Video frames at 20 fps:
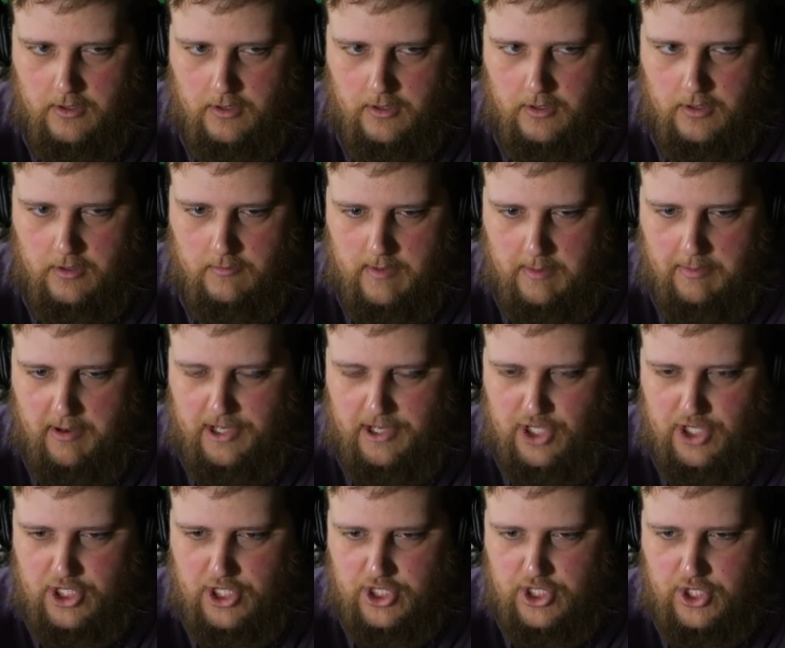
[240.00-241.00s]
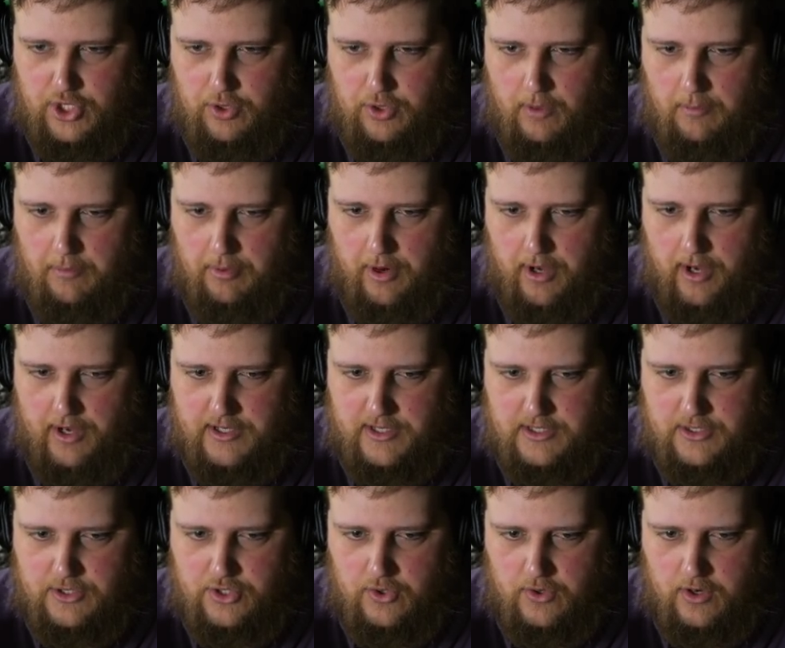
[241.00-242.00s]
Maybe I should just do the bronze
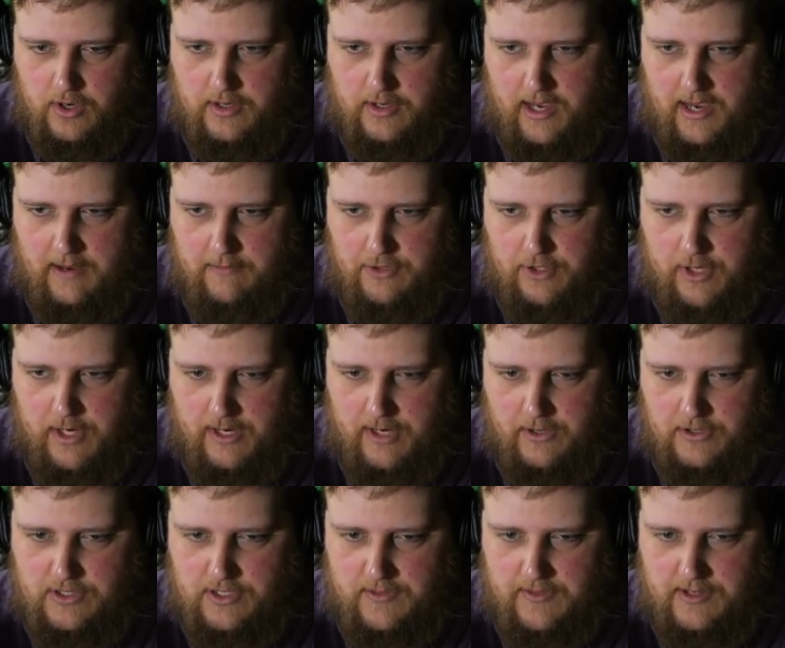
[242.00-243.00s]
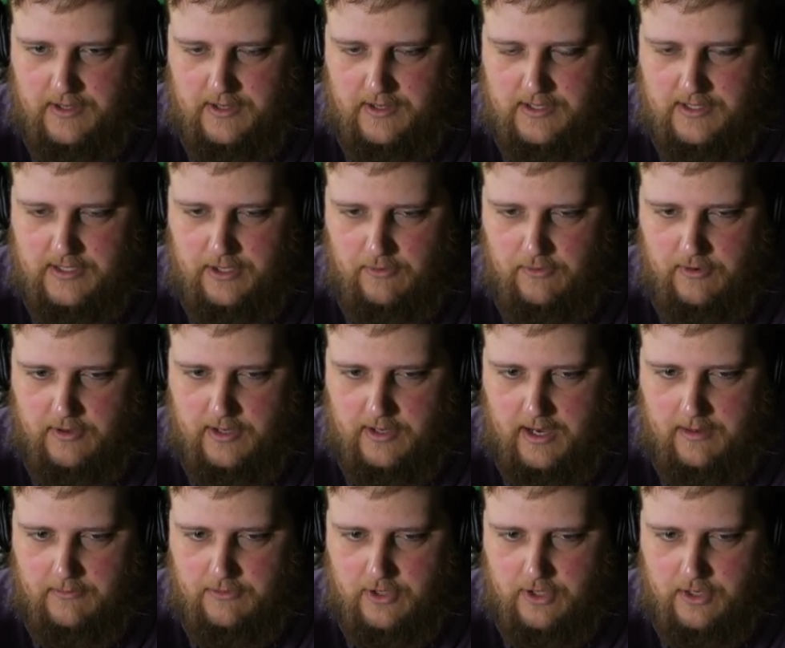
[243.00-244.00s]
time trials and then the silver time
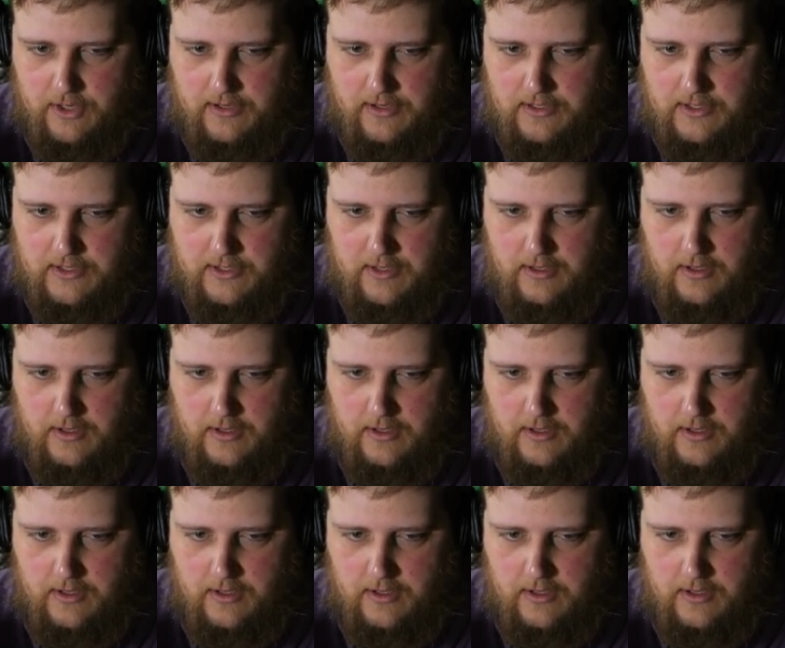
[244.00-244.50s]
trials.